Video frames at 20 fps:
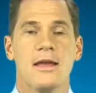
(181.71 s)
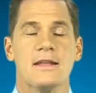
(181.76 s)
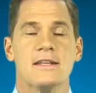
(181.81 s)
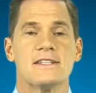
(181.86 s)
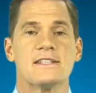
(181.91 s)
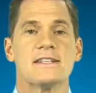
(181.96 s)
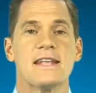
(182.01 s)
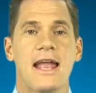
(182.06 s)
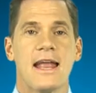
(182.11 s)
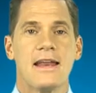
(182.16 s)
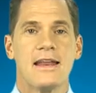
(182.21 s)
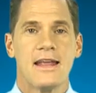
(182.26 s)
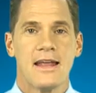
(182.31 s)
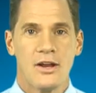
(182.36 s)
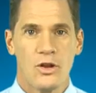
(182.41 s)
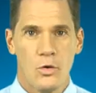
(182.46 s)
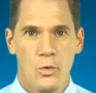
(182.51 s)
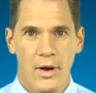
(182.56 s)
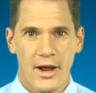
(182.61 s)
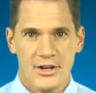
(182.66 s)
and state
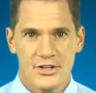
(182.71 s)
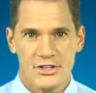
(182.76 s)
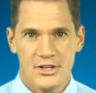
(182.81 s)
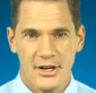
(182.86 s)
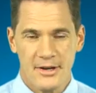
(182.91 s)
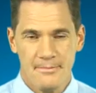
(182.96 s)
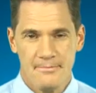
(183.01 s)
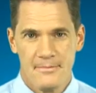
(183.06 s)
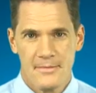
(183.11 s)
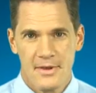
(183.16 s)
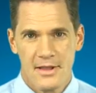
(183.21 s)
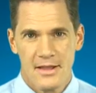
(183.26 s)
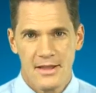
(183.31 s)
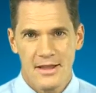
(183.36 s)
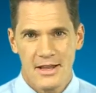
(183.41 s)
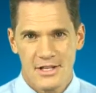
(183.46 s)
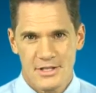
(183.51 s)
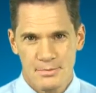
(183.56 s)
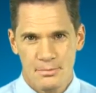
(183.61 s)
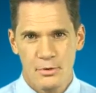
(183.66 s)
in question.
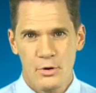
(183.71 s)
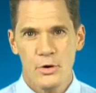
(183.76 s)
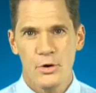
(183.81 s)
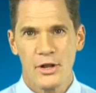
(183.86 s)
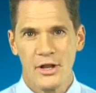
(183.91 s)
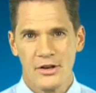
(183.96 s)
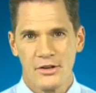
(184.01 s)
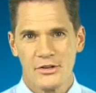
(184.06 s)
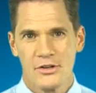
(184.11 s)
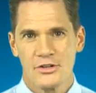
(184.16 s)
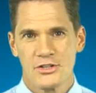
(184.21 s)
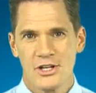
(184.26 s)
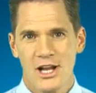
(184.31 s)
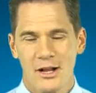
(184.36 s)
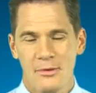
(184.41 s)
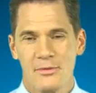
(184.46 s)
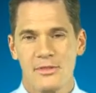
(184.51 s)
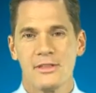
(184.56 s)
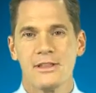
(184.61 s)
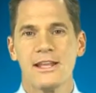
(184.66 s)
It's prudent to
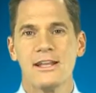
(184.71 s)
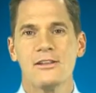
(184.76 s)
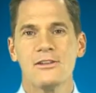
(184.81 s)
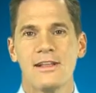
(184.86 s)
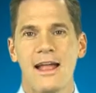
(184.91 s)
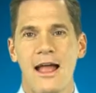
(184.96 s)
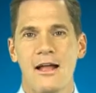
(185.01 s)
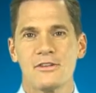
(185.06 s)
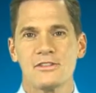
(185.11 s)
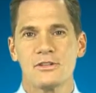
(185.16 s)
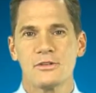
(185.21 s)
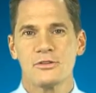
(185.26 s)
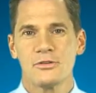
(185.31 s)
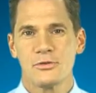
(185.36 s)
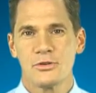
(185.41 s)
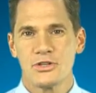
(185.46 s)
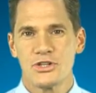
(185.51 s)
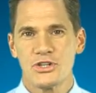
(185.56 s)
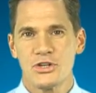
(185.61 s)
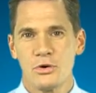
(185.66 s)
check with legal counsel
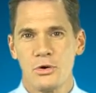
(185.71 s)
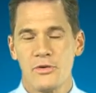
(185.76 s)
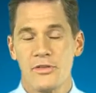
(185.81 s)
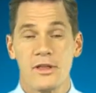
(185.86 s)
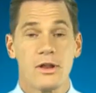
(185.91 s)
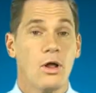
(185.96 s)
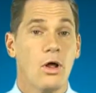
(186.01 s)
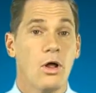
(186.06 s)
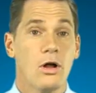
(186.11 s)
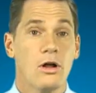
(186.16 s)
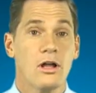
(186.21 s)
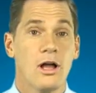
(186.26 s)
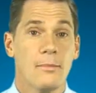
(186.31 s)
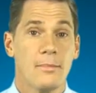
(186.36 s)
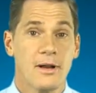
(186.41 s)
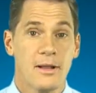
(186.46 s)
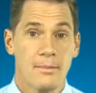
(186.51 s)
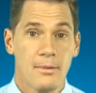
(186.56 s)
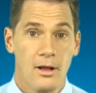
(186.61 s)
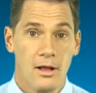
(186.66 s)
to ensure that all
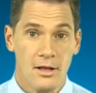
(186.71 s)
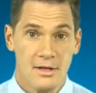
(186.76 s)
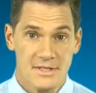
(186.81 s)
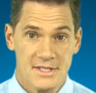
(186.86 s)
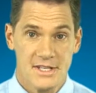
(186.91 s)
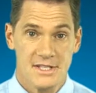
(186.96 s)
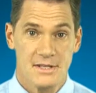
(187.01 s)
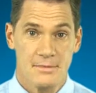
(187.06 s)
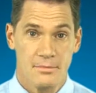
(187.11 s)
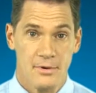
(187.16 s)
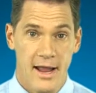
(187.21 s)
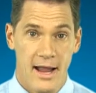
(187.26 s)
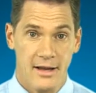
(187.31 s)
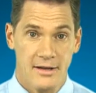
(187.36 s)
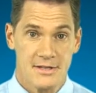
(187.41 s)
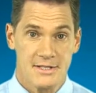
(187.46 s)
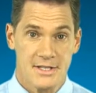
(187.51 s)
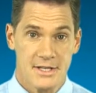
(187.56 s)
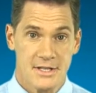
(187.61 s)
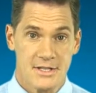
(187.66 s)
company policies and
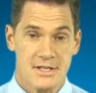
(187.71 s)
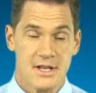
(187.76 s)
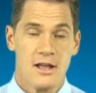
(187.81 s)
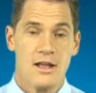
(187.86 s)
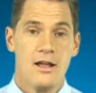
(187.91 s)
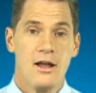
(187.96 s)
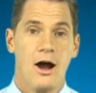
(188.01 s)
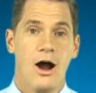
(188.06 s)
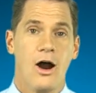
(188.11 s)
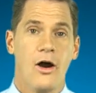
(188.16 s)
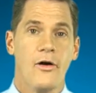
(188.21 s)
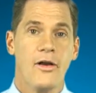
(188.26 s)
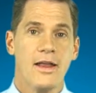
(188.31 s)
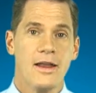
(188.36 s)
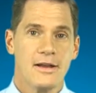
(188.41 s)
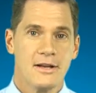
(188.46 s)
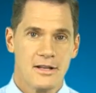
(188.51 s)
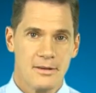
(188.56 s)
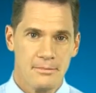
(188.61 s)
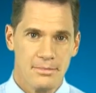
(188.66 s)
practices are
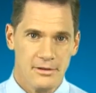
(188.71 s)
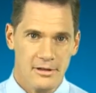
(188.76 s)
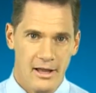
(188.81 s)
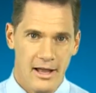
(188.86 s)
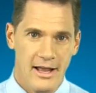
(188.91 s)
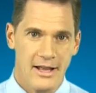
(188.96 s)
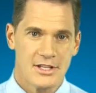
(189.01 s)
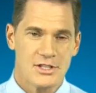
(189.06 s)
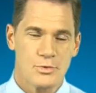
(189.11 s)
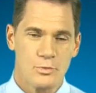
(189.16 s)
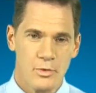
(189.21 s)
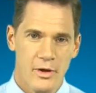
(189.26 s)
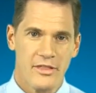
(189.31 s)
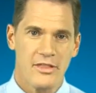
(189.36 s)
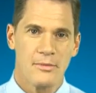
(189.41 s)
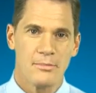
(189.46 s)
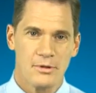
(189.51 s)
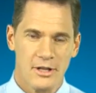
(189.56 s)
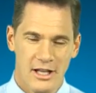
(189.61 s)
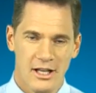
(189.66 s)
in compliance
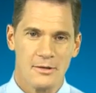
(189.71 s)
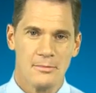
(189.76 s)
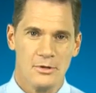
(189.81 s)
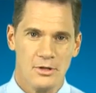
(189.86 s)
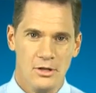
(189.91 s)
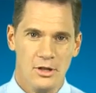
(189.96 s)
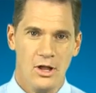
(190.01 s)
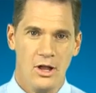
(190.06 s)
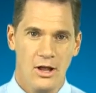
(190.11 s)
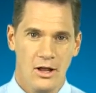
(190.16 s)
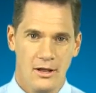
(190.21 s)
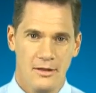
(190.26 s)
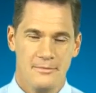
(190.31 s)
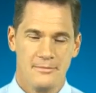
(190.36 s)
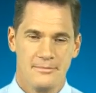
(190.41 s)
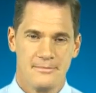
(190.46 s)
with applicable law.